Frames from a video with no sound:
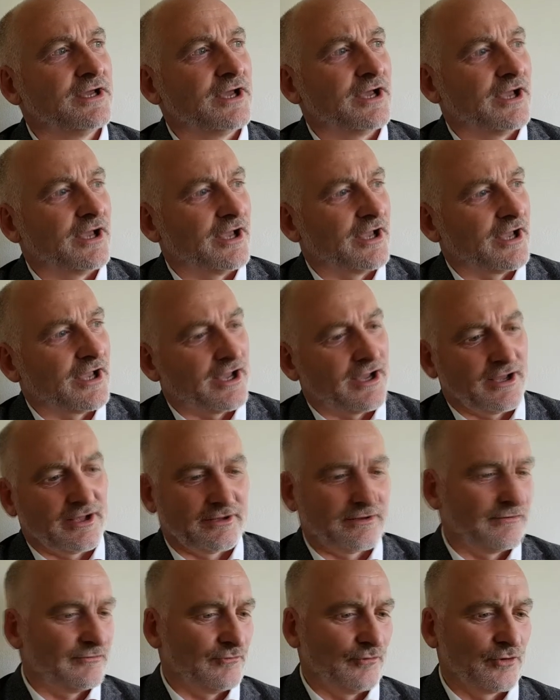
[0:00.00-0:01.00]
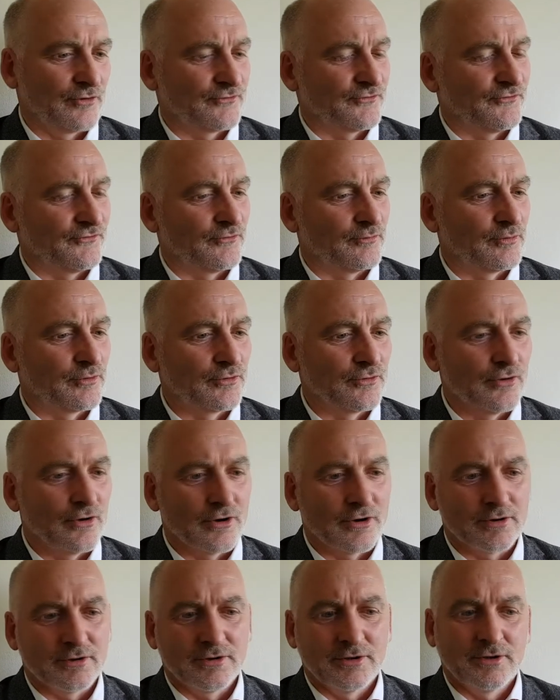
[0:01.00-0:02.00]
Uh, I worked as the
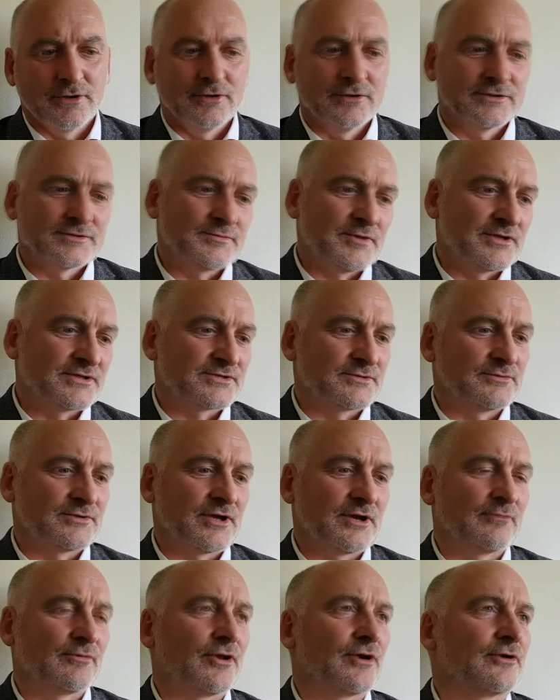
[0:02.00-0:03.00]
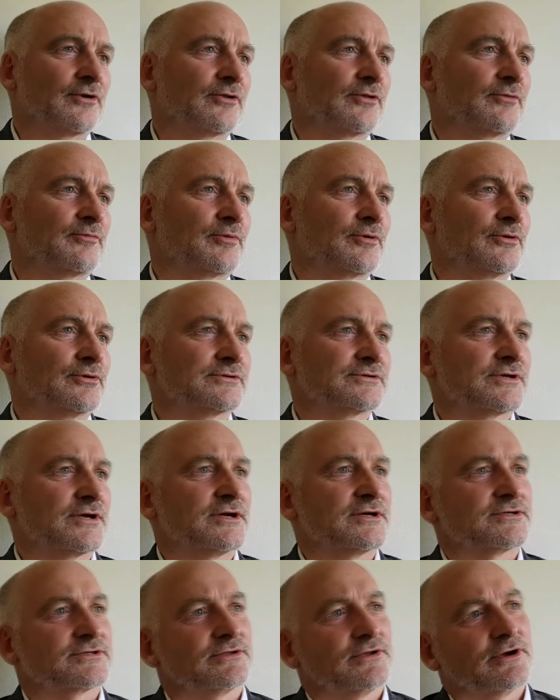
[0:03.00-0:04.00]
brewer, spent some time learning the
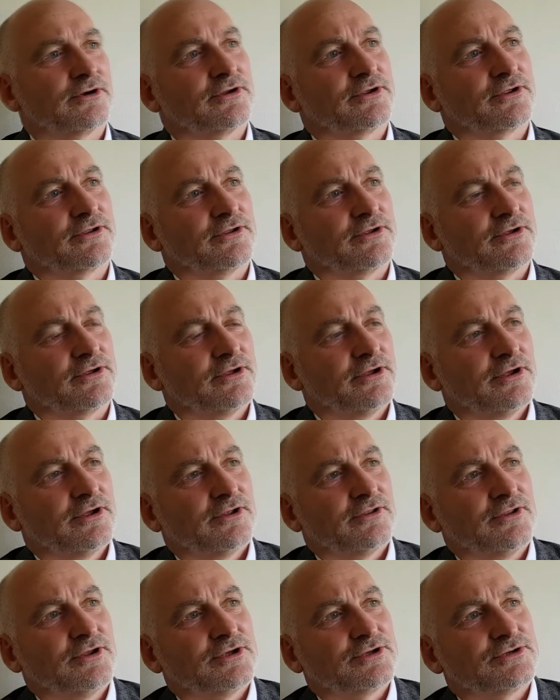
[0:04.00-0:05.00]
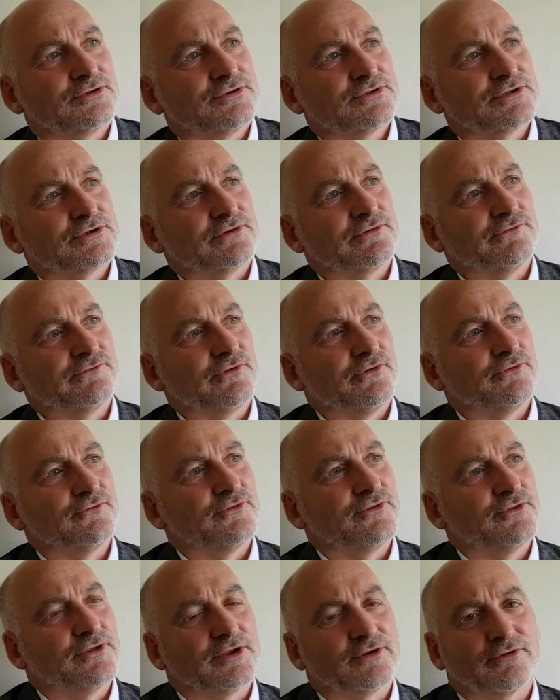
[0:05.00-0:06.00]
process, learning the, the issues that are
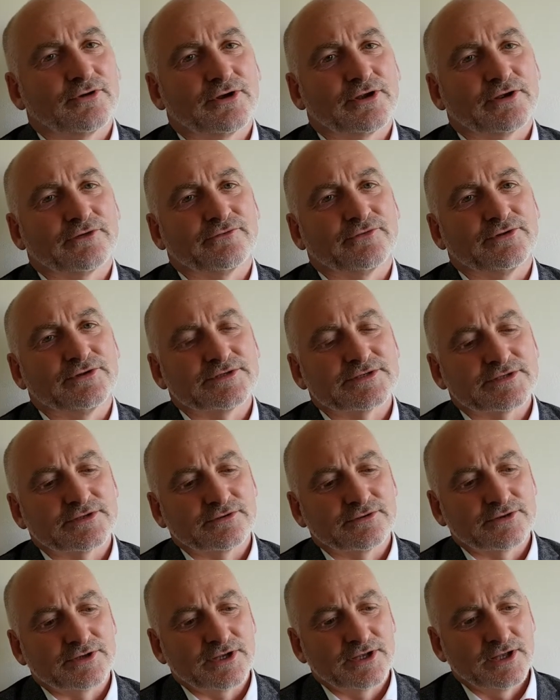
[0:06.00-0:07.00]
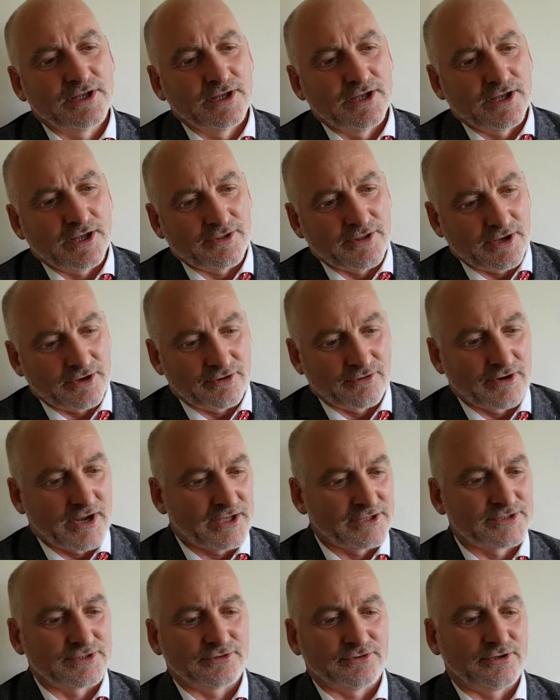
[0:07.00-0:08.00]
involved in the running of a distillery, and then
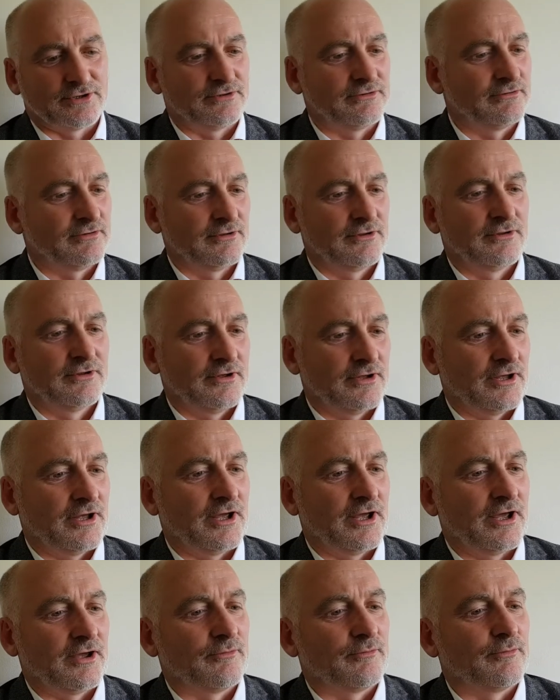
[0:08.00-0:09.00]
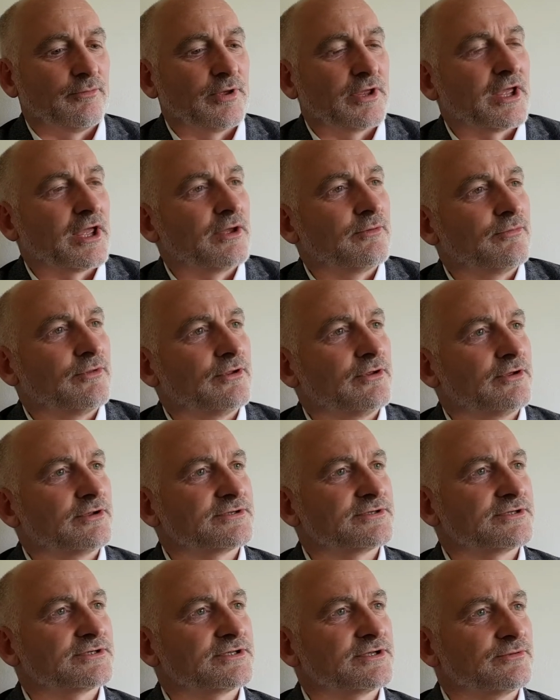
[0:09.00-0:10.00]
gradually um, became the
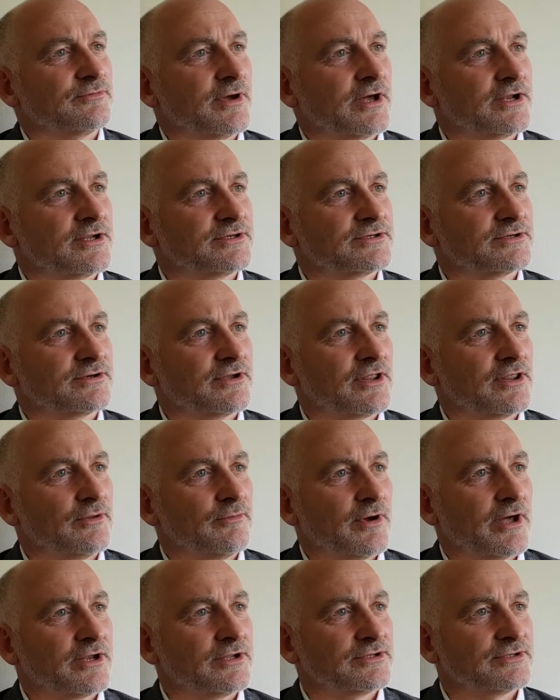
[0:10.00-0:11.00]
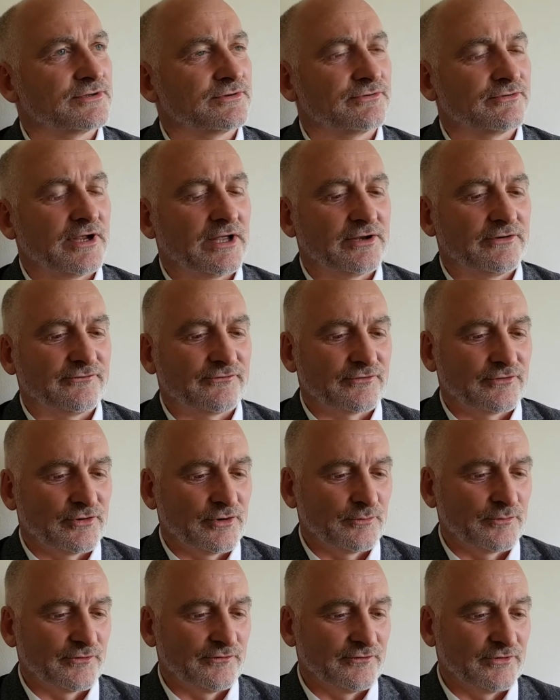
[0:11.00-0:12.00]
assistant manager and the manager and ran it for a
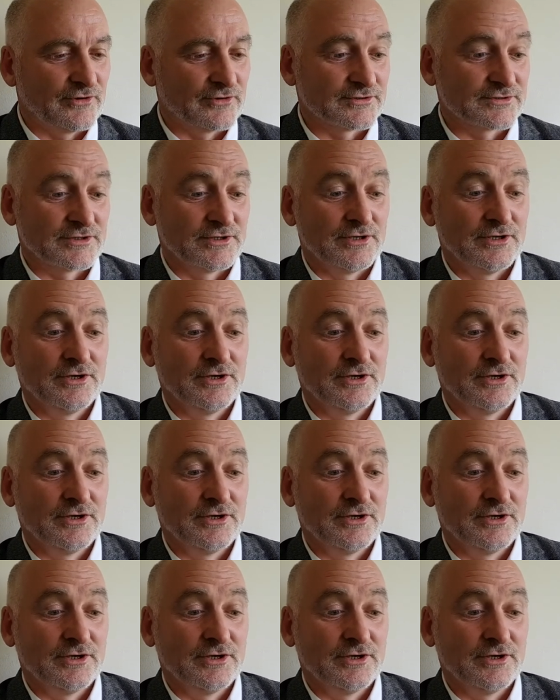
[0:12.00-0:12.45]
number of years.